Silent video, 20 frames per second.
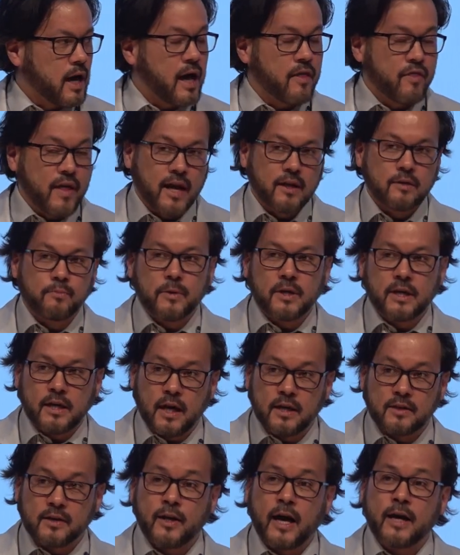And that's
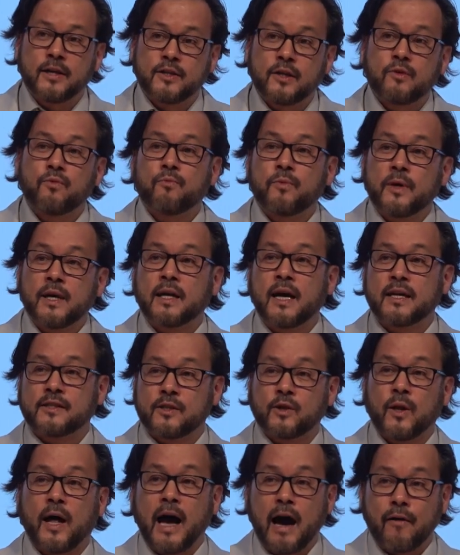because, and I didn't realize
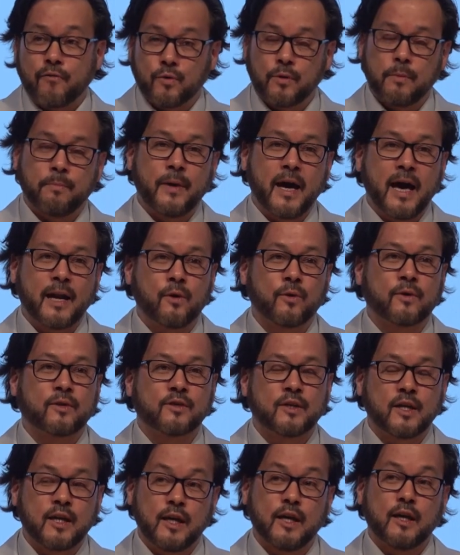until after the panel,
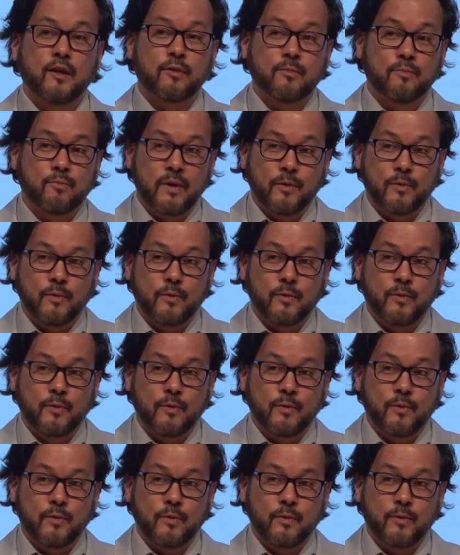because he